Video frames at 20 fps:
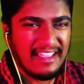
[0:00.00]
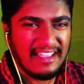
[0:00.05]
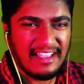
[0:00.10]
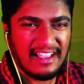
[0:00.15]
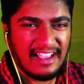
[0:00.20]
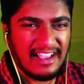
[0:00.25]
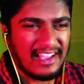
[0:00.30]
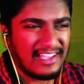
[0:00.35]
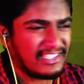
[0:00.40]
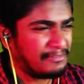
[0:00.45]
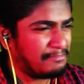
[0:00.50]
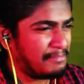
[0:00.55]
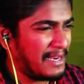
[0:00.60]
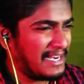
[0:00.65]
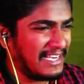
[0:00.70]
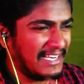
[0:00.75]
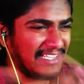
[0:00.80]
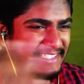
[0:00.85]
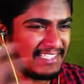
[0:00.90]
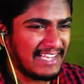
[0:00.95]
uh,
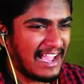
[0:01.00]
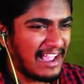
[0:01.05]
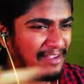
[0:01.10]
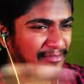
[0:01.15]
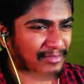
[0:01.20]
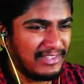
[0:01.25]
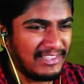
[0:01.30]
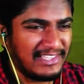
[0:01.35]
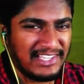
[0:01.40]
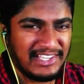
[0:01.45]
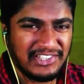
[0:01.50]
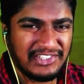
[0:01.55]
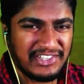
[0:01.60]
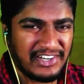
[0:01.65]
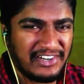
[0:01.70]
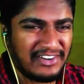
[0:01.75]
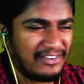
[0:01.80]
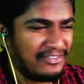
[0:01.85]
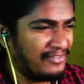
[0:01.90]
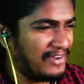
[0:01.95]
spending time with each
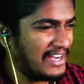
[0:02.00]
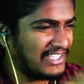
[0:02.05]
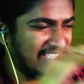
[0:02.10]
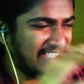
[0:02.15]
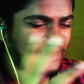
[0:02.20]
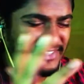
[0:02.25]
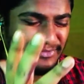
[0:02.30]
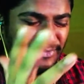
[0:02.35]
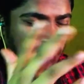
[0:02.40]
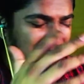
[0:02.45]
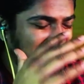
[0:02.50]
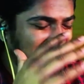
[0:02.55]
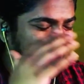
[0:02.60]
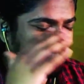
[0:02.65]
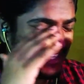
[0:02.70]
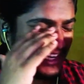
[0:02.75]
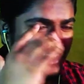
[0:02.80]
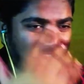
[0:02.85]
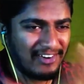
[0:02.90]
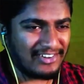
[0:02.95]
other, waste,
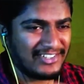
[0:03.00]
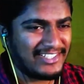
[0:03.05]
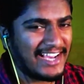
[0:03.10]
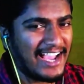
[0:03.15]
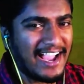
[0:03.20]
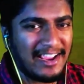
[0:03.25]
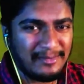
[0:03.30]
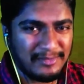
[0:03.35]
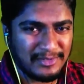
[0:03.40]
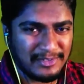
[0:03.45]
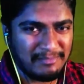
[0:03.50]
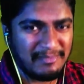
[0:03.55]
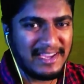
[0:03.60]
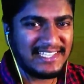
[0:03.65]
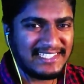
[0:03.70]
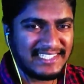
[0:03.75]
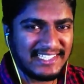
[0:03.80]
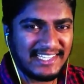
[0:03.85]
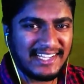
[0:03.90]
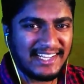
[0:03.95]
wasting our times
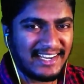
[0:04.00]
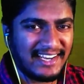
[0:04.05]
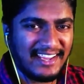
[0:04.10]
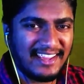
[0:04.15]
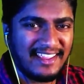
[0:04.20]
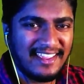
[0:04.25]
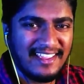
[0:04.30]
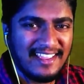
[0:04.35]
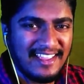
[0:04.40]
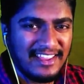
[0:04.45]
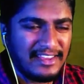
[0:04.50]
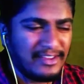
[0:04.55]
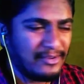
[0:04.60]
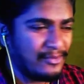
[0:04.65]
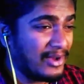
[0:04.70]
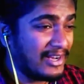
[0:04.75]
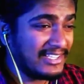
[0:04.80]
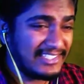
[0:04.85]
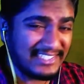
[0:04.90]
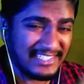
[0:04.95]
basically. You
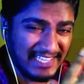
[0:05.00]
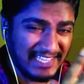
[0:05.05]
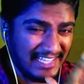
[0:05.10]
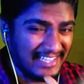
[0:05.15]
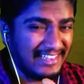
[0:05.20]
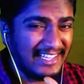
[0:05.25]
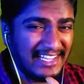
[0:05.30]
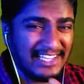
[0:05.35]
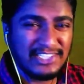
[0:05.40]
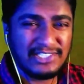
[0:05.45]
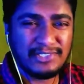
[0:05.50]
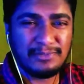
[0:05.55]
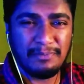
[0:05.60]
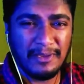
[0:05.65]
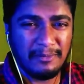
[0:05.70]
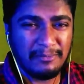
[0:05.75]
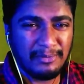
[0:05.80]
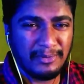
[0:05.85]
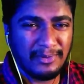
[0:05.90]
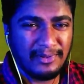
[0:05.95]
want to see these
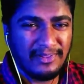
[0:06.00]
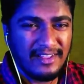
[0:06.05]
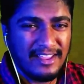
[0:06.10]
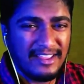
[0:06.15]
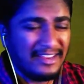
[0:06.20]
people?